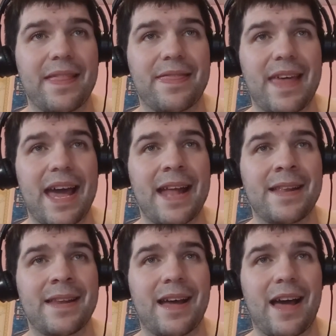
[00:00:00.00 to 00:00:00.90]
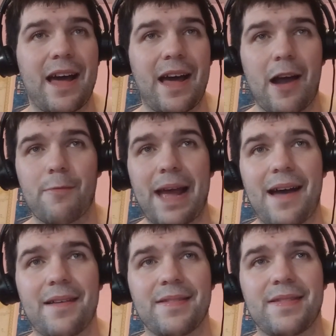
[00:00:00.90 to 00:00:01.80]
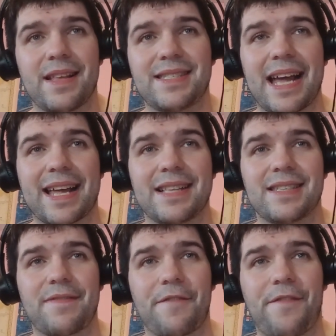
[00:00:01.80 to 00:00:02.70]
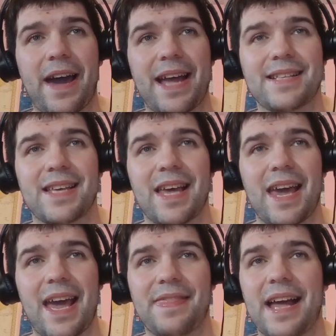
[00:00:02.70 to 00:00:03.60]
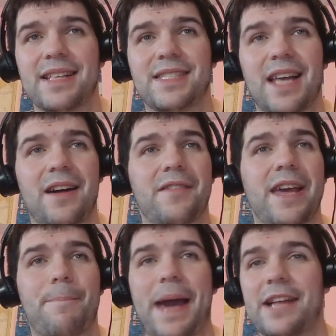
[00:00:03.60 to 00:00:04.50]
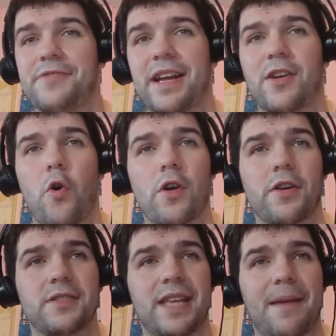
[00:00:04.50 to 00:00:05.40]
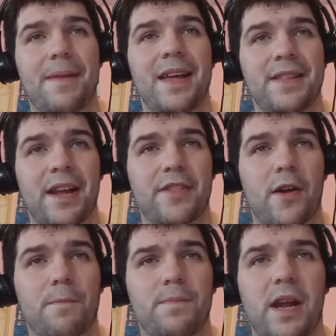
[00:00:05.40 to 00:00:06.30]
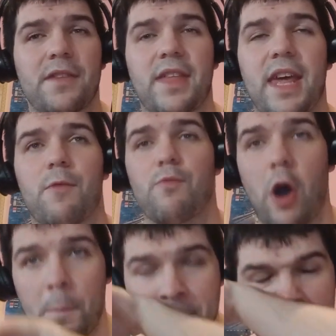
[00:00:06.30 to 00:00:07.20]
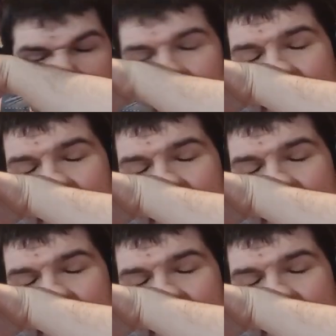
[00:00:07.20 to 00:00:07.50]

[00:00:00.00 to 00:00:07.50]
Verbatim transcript: And then around the seconds of the fight, and then suddenly Patrick corners him near the near the ropes